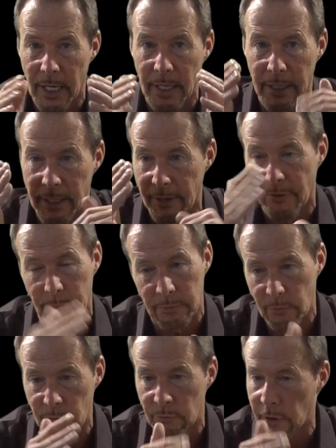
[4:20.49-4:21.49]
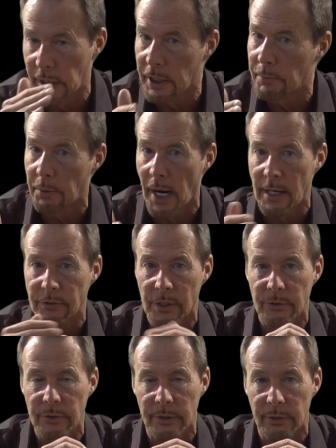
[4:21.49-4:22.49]
I think they have a really good
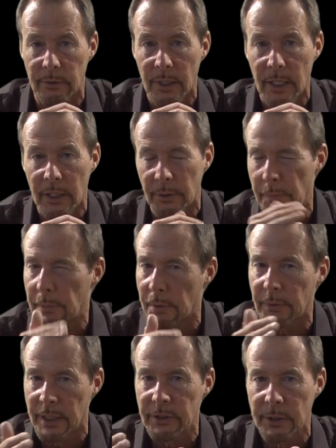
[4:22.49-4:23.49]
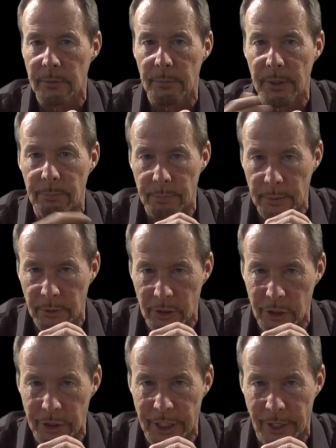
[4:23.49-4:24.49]
process, and they're people. They seem to be people
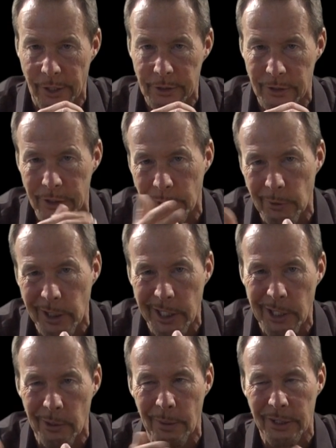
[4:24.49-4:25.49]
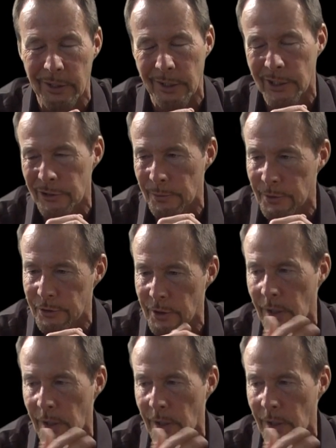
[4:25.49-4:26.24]
of good character, and they really care about their customers.